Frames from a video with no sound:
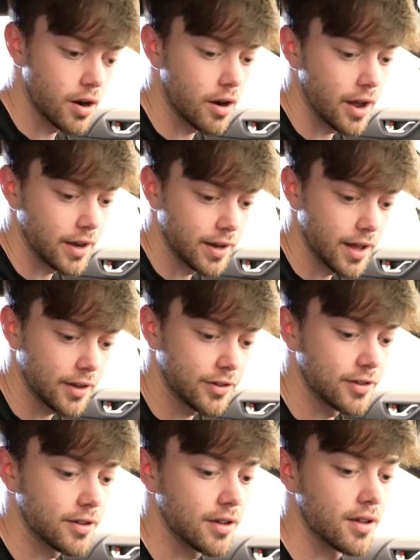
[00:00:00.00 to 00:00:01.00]
All right,
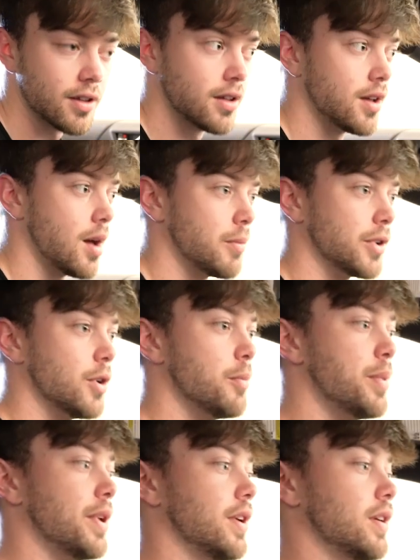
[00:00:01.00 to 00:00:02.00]
next I'm gonna go
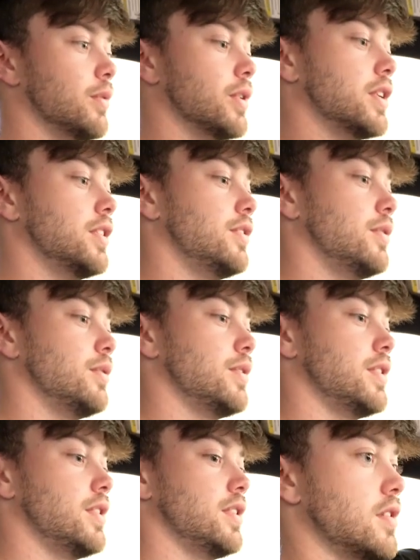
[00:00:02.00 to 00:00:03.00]
big. We're gonna do
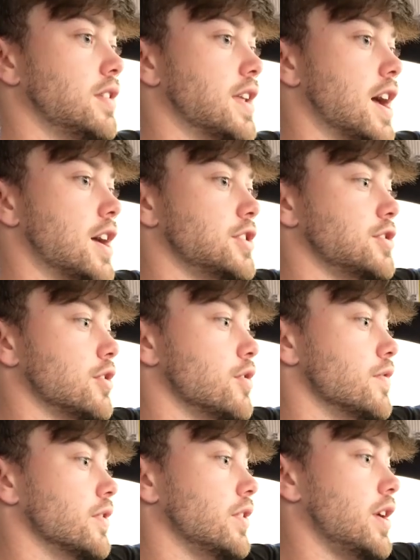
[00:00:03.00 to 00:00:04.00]
the dash
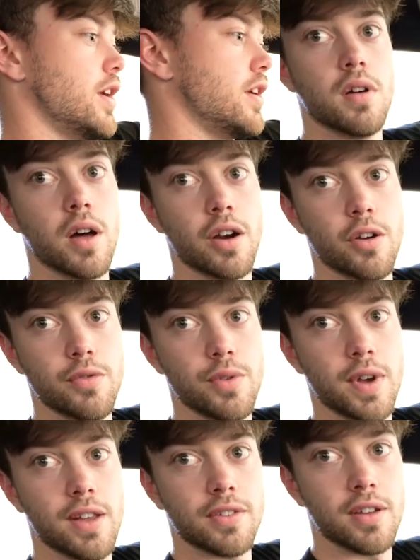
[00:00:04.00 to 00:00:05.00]
overlay. I don't know if
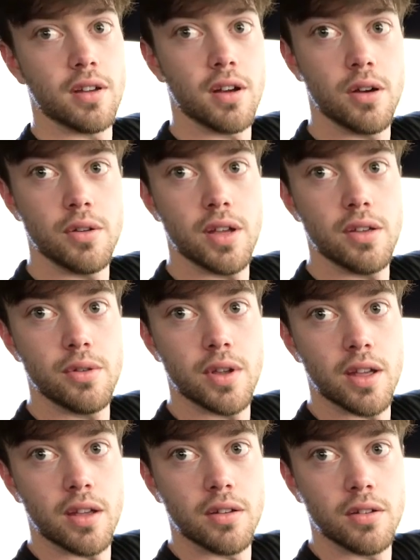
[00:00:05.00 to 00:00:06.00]
you guys can, oh yeah, you
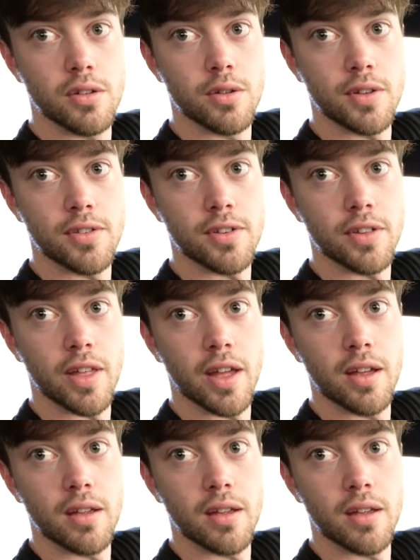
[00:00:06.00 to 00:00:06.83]
can see that.